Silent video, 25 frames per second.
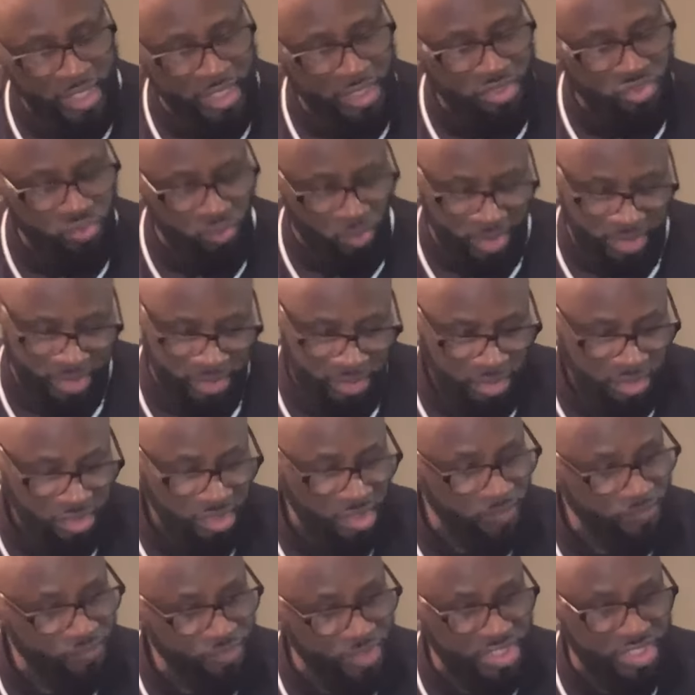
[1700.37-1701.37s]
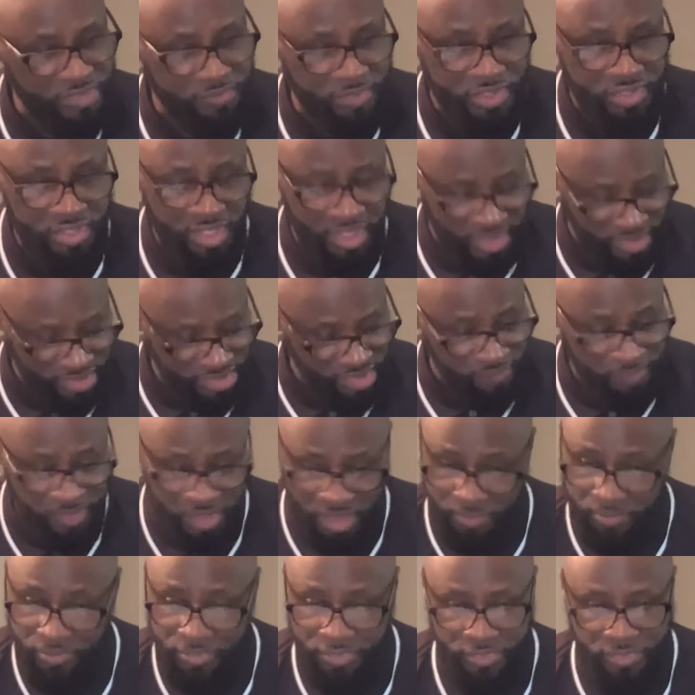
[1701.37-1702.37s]
and 20, the invisible things of
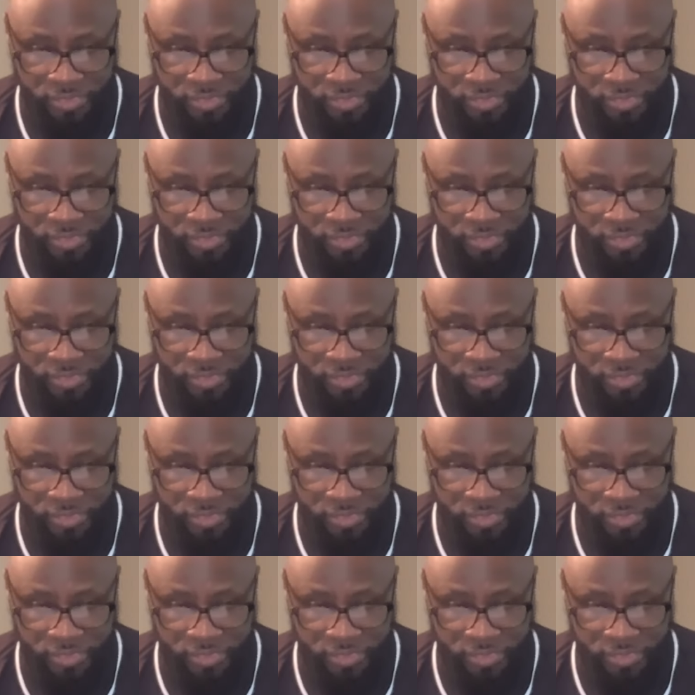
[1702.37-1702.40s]
him.